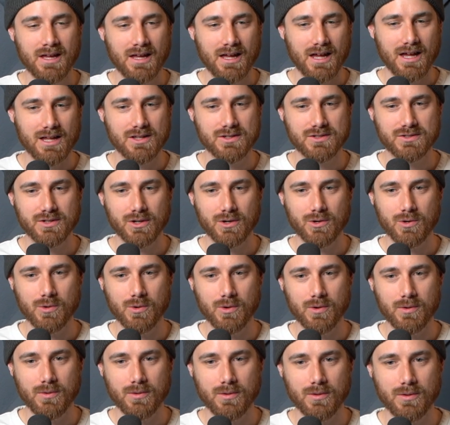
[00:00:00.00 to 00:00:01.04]
And
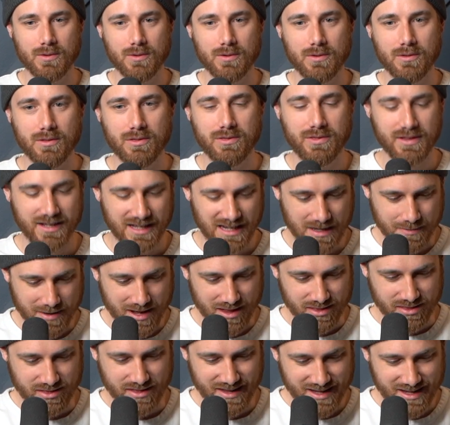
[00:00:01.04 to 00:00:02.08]
so thinking
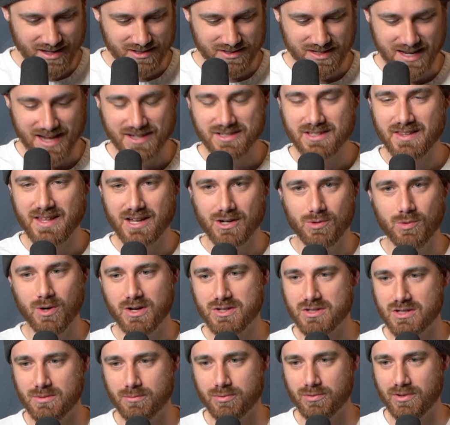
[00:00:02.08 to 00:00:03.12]
about this, asking that
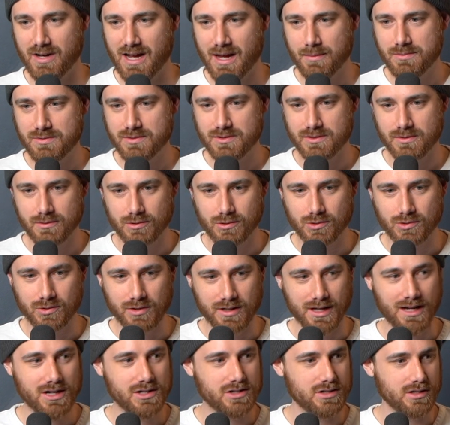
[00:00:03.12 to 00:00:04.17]
question, perhaps
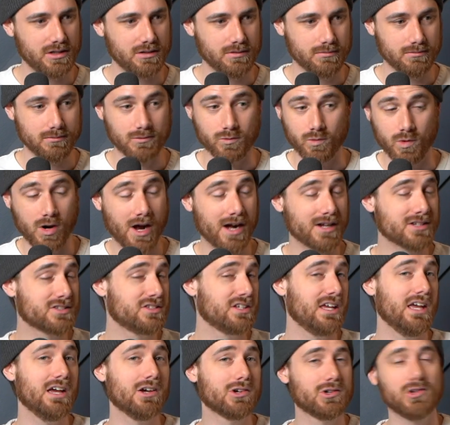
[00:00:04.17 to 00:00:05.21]
creation, the rocks
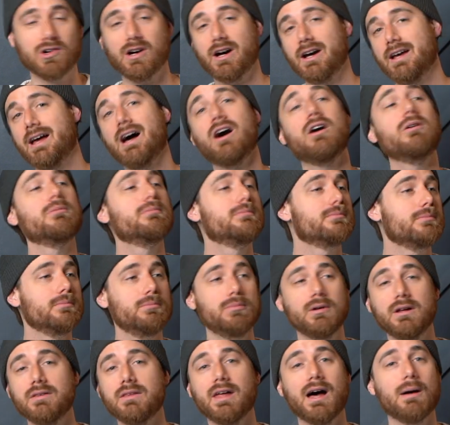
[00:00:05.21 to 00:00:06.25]
can't cry out,
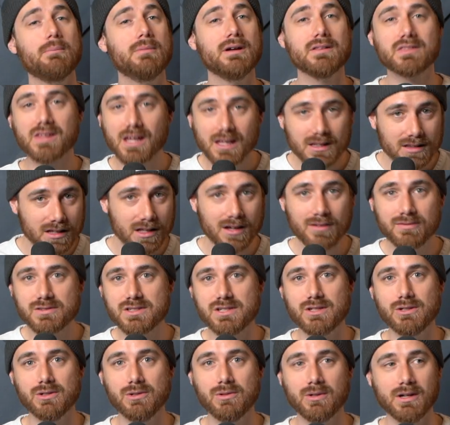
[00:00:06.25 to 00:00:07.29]
but I bet they'd love
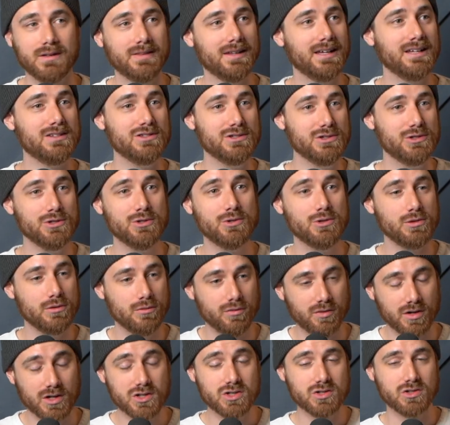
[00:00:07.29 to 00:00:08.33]
to, and they do. You
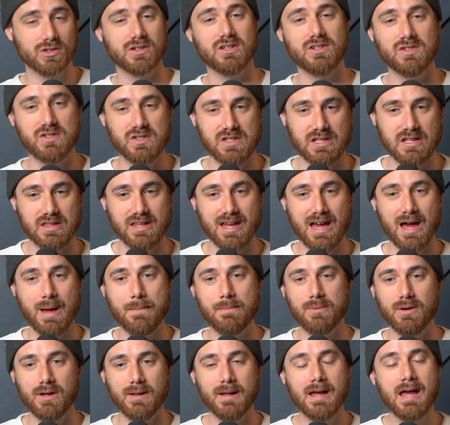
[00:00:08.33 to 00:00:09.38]
visually see that,
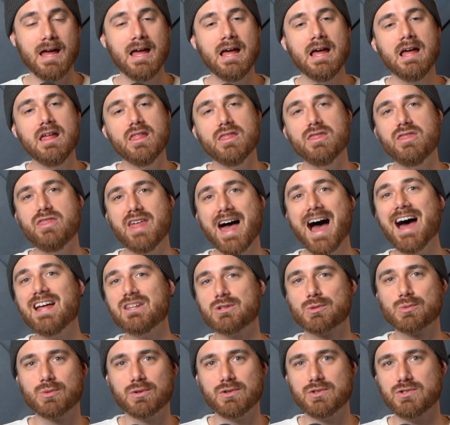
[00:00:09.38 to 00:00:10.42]
but
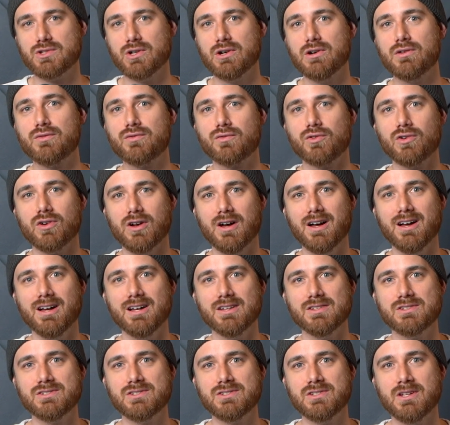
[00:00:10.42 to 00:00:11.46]
that's reserved for
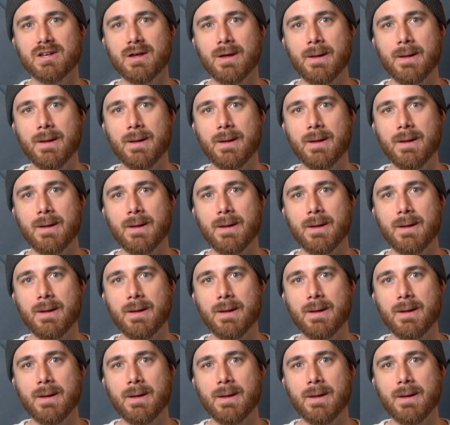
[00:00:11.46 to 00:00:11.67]
us.